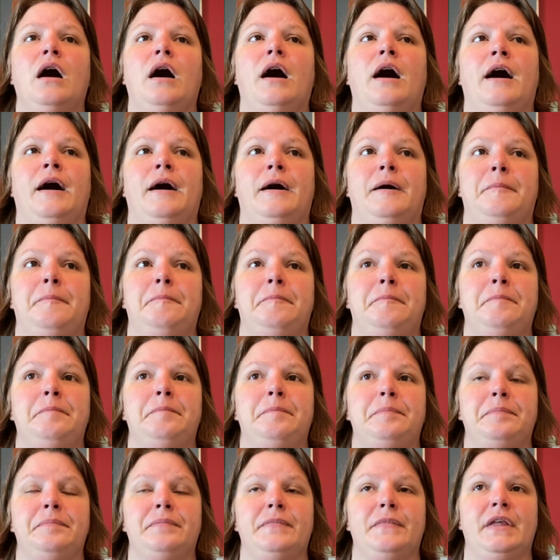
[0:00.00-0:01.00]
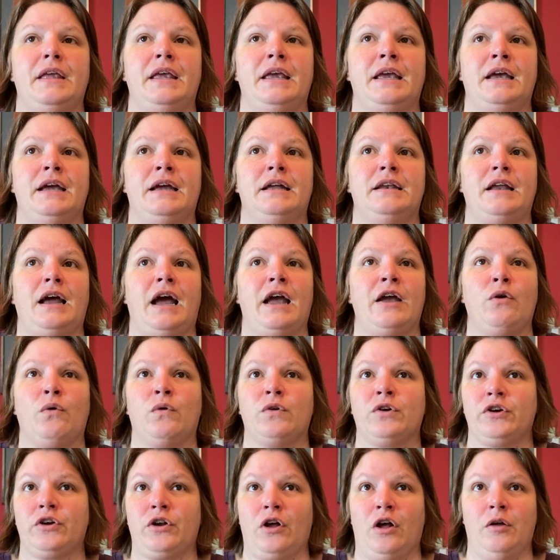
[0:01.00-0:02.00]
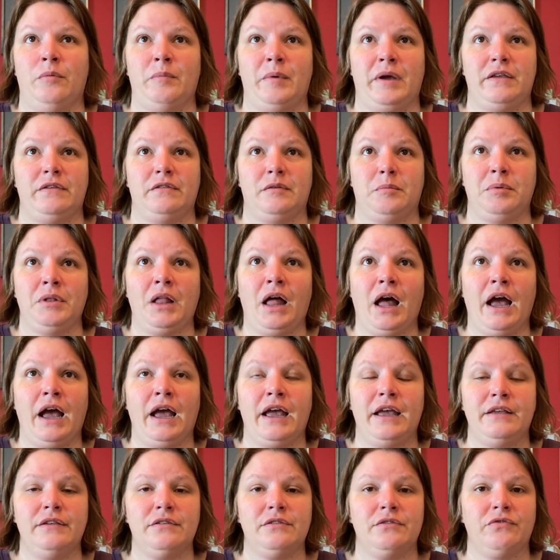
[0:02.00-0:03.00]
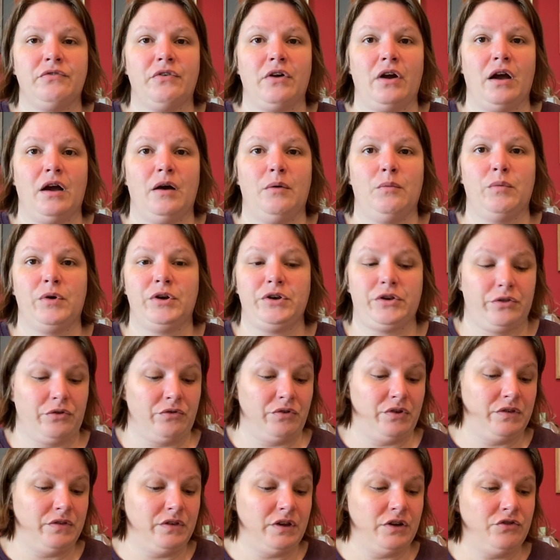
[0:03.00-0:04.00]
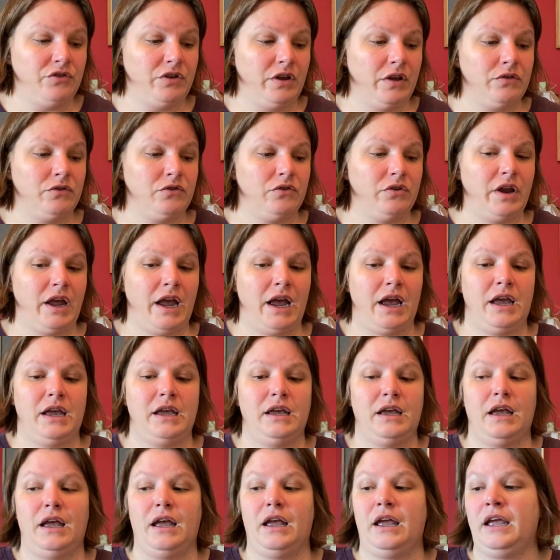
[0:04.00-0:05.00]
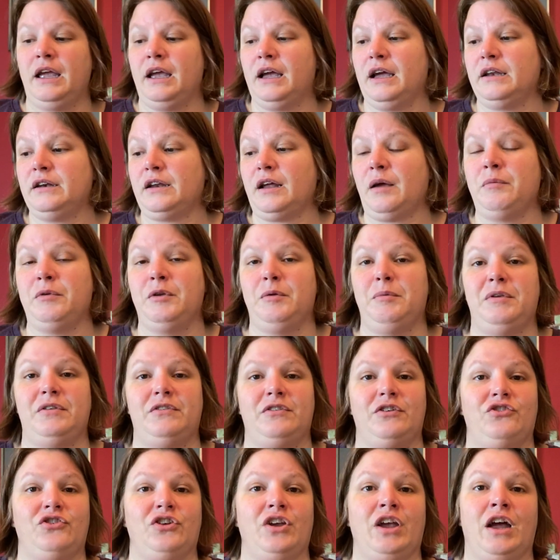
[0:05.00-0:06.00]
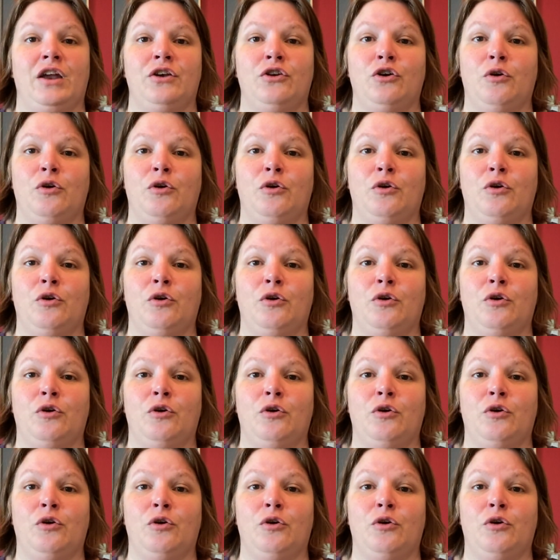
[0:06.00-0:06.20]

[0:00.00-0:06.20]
And I ordered all my supplies from 1 to 3 Stitch yesterday, and I'm gonna be stitching on